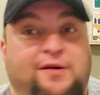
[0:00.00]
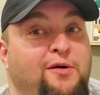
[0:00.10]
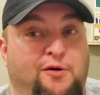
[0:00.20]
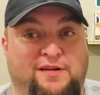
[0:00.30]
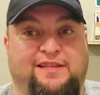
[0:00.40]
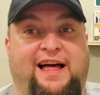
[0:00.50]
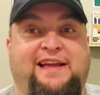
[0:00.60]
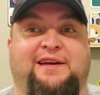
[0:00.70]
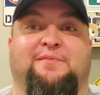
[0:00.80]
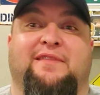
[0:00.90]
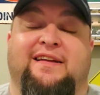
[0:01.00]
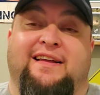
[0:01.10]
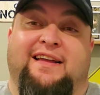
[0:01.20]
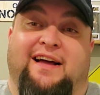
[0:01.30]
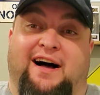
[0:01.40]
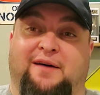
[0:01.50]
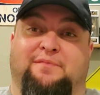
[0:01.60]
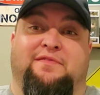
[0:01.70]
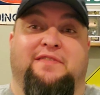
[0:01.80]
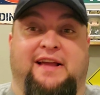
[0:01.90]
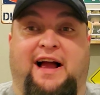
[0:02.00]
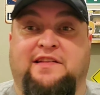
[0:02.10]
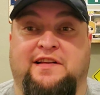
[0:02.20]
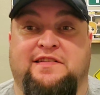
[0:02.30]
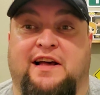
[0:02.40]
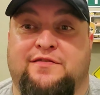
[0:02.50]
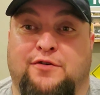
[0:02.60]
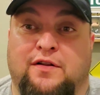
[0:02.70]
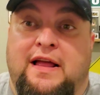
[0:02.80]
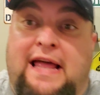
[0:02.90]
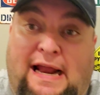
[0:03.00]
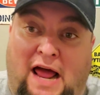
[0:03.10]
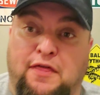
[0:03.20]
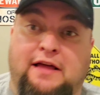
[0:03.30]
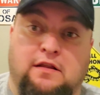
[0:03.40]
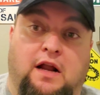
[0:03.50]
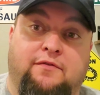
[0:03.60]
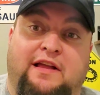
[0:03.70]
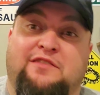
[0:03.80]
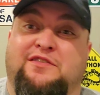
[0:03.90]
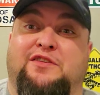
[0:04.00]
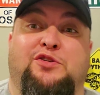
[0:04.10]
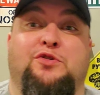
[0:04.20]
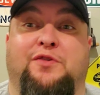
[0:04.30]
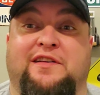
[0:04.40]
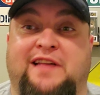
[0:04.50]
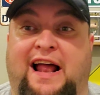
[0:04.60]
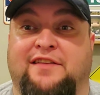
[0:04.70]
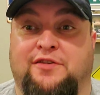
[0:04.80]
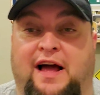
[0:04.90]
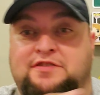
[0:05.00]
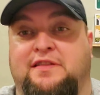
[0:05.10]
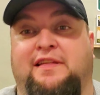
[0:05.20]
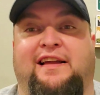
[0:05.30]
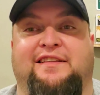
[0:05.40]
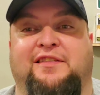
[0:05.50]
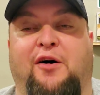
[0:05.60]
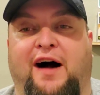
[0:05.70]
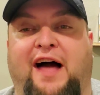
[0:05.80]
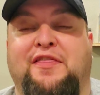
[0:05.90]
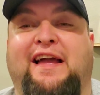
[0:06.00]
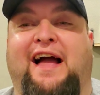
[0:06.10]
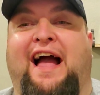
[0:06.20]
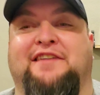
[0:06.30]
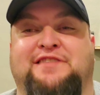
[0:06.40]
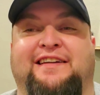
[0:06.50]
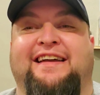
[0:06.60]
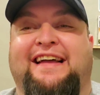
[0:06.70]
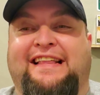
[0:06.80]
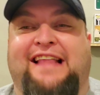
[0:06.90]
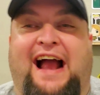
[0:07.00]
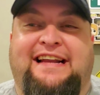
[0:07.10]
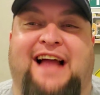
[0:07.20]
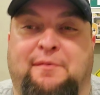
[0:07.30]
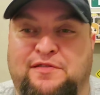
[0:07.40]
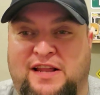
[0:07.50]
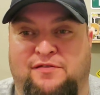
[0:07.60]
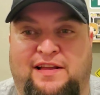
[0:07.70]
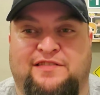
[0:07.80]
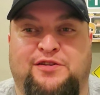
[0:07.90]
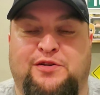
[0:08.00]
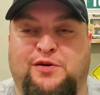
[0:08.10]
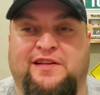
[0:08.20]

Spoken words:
or you like him, the guy's successful, and I think a lot of it is due to his attitude. I think actually 99% of it is due to